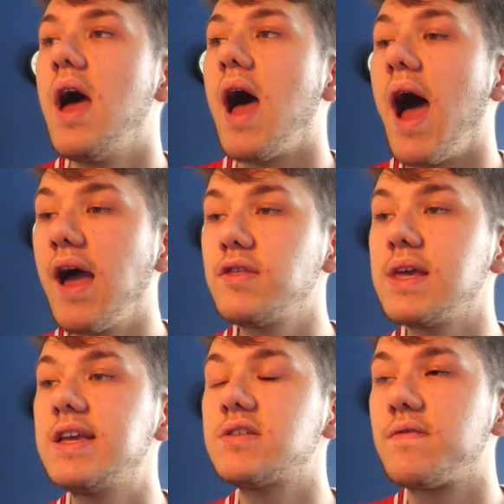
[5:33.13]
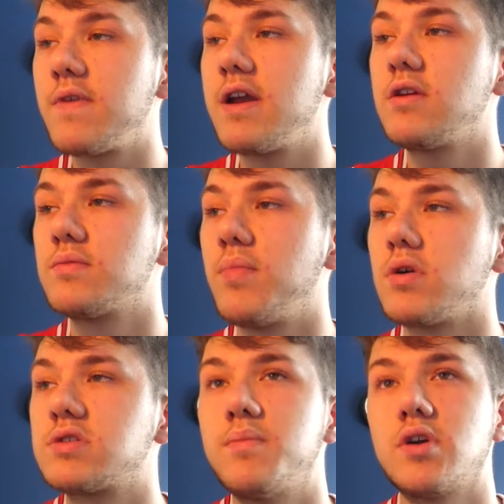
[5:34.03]
I think he's a very good
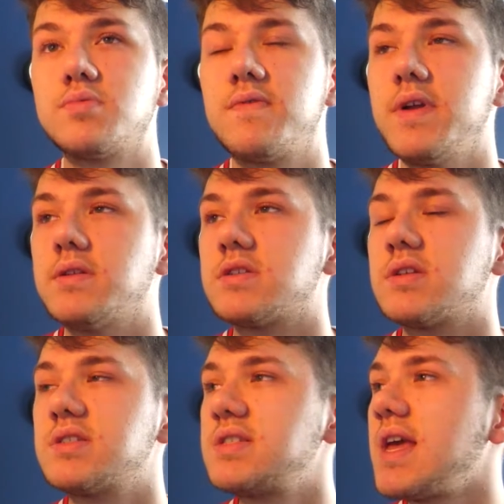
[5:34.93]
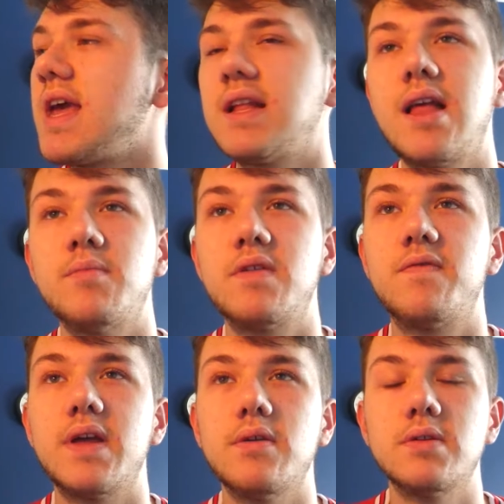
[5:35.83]
box-to-box midfielder to sit in that
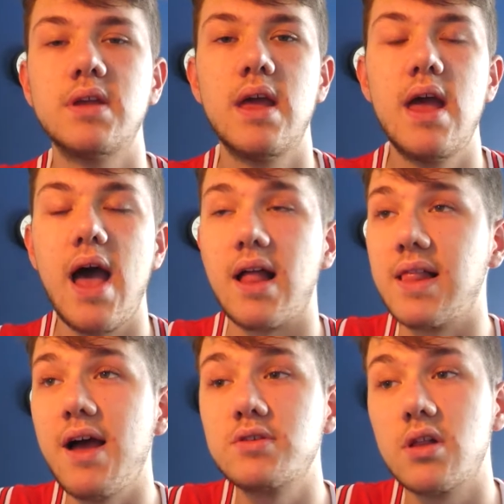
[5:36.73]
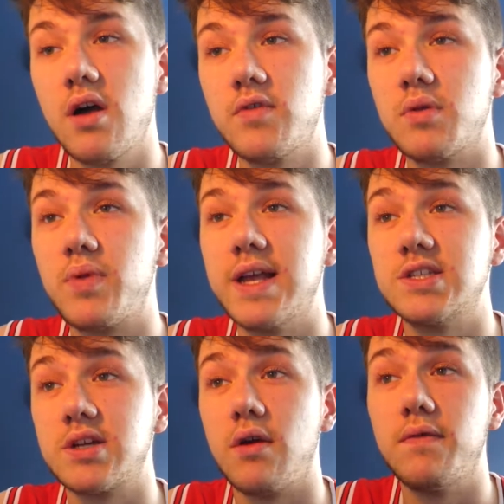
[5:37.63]
midfield. Allows a lot of other players
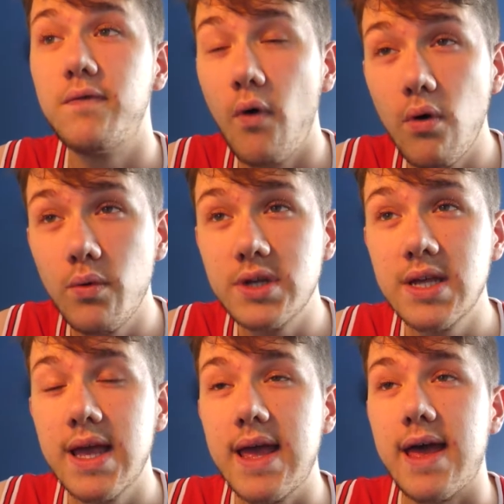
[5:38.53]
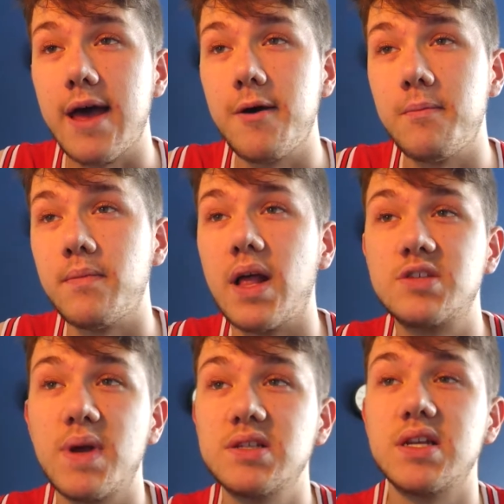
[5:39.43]
to go forward,
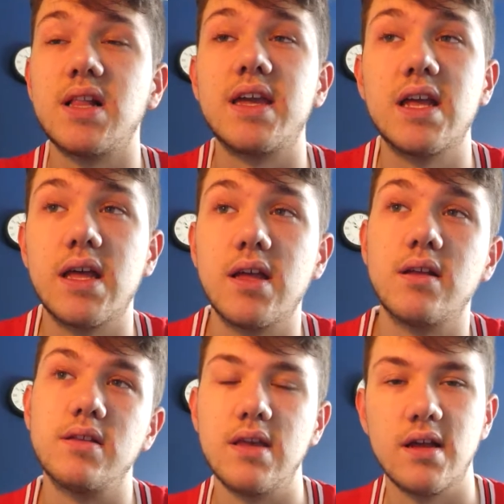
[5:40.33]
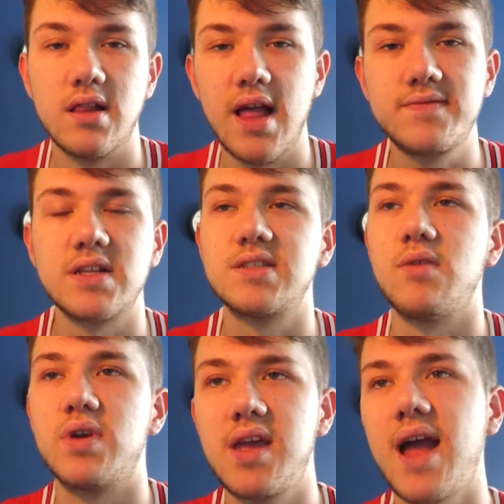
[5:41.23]
especially like your left-hand
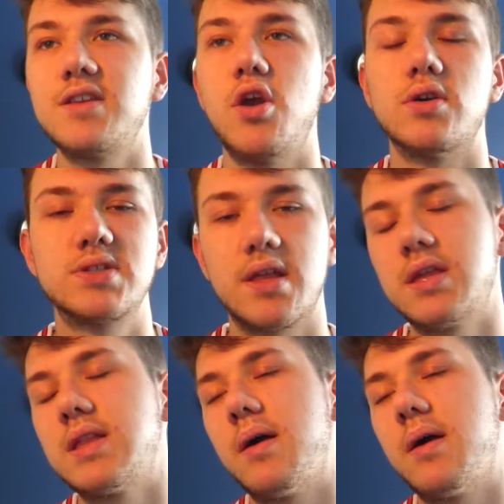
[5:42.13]
side with Kanyos. I think